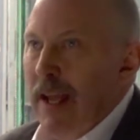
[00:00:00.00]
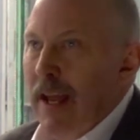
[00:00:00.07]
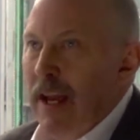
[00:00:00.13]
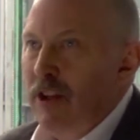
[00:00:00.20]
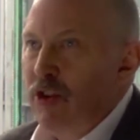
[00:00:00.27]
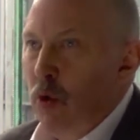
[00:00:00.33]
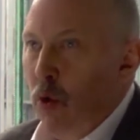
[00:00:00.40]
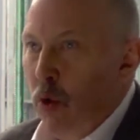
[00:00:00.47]

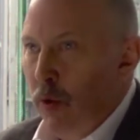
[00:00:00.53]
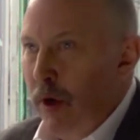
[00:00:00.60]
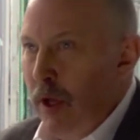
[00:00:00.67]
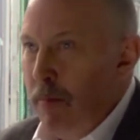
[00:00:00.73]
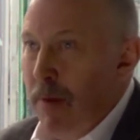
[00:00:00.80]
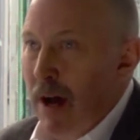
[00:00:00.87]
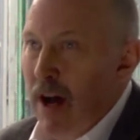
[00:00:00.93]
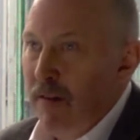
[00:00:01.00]
has already
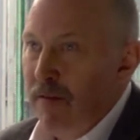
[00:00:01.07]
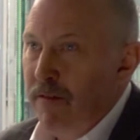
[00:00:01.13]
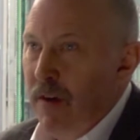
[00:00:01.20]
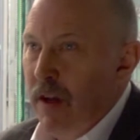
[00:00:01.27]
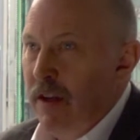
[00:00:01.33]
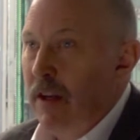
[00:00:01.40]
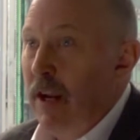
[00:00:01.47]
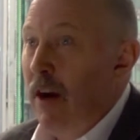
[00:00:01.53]

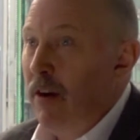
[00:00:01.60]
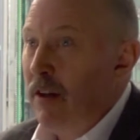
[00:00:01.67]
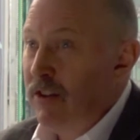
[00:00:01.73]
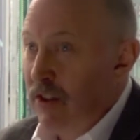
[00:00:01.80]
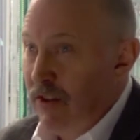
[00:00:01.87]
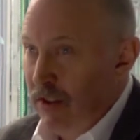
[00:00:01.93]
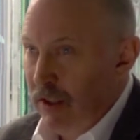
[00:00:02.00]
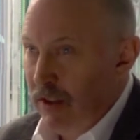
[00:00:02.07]
part-funded our
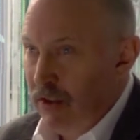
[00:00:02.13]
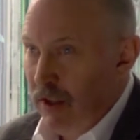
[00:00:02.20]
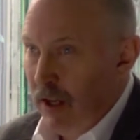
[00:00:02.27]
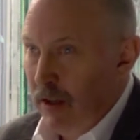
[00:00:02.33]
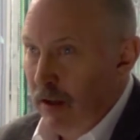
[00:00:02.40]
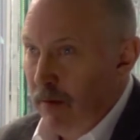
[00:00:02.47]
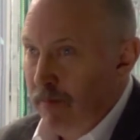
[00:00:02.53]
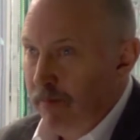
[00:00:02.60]
existing
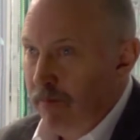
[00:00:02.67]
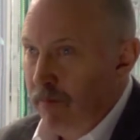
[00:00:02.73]
study,